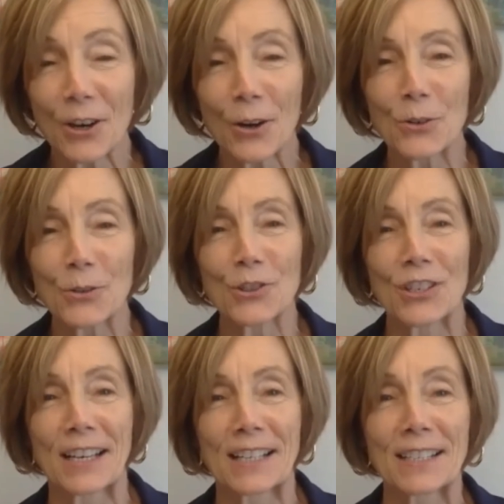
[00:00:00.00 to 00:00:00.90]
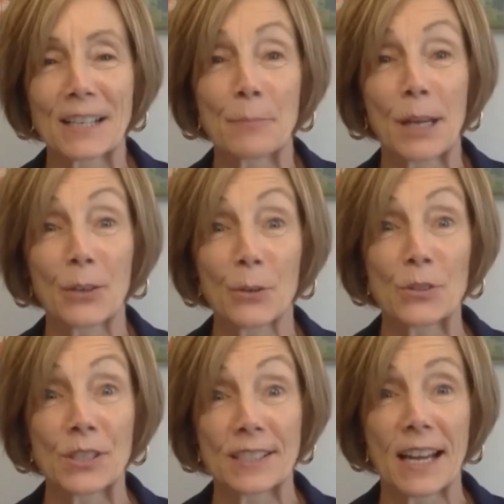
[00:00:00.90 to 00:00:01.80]
coach and as somebody who
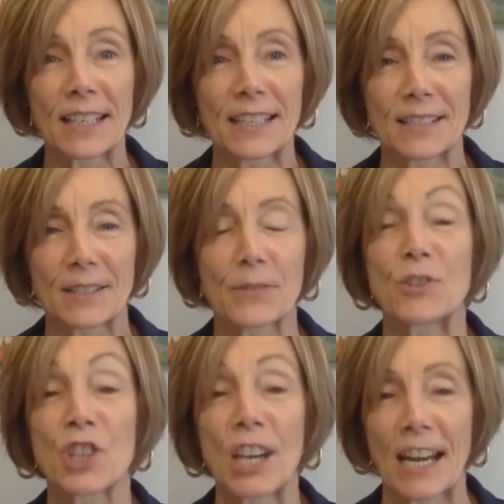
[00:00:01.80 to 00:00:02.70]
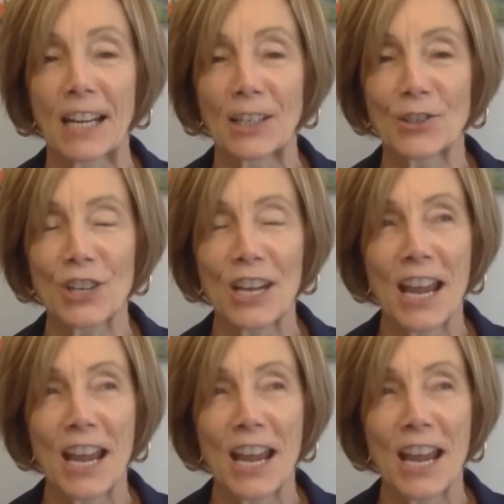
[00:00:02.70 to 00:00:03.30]
studies the change,